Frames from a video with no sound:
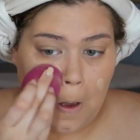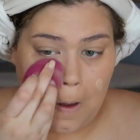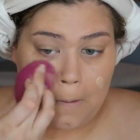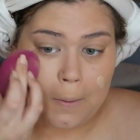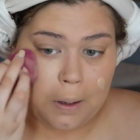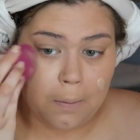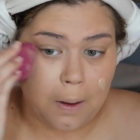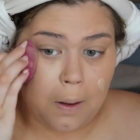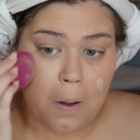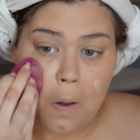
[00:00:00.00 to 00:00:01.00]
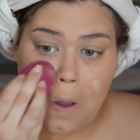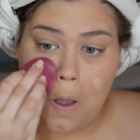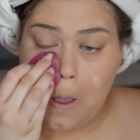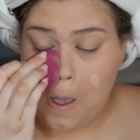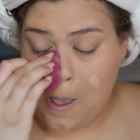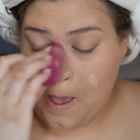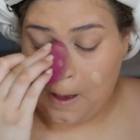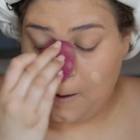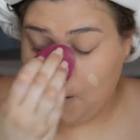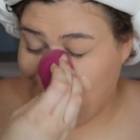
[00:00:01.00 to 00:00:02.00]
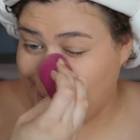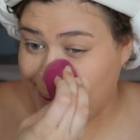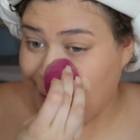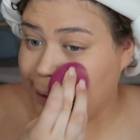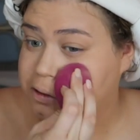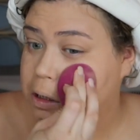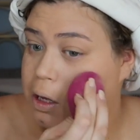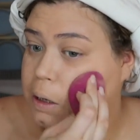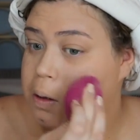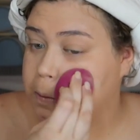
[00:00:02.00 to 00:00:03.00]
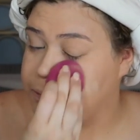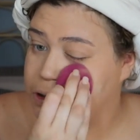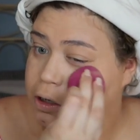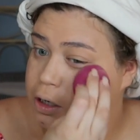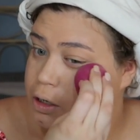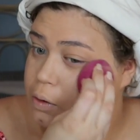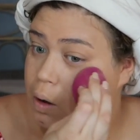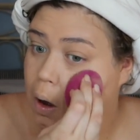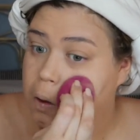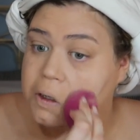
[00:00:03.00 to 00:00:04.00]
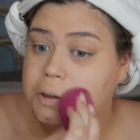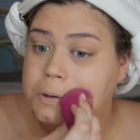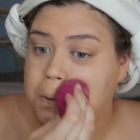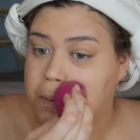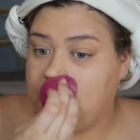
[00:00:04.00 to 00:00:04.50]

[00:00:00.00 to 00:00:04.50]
Anyway, like I said, I'm starting a new college